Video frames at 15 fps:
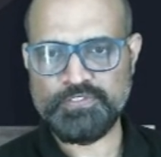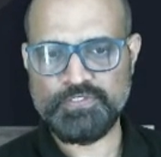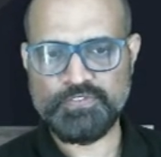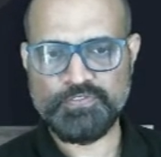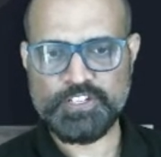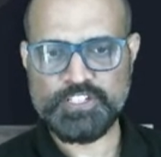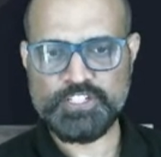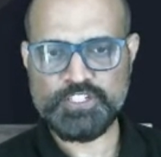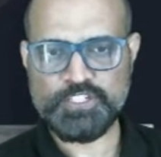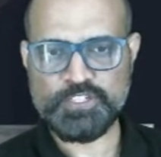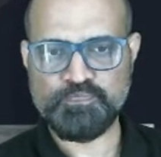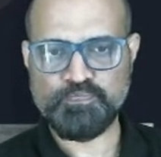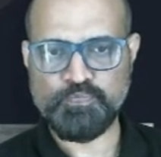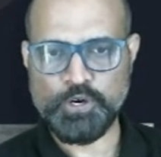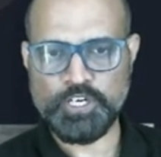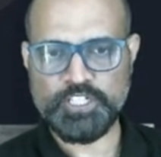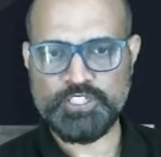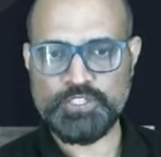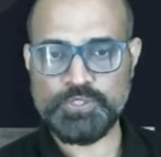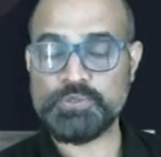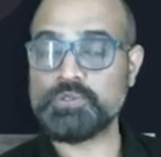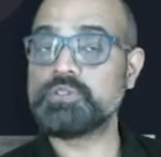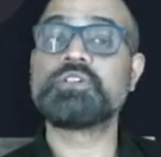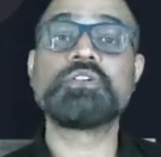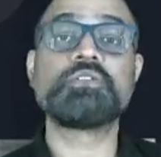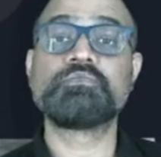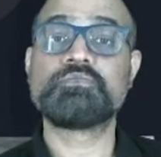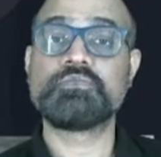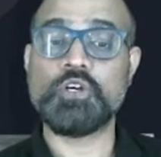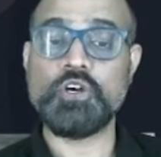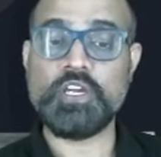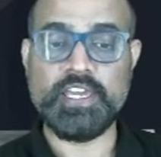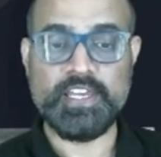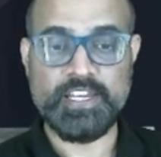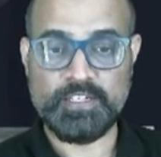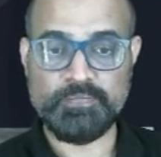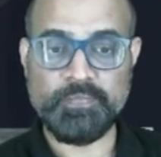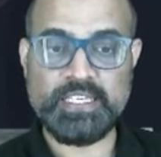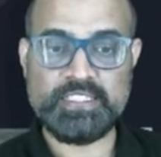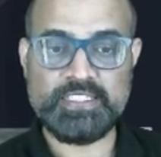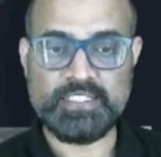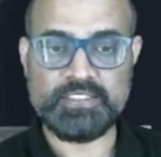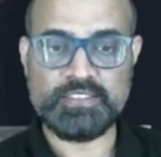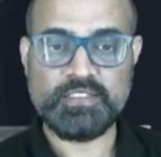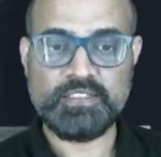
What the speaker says: which is 0.2. Okay, it makes sense.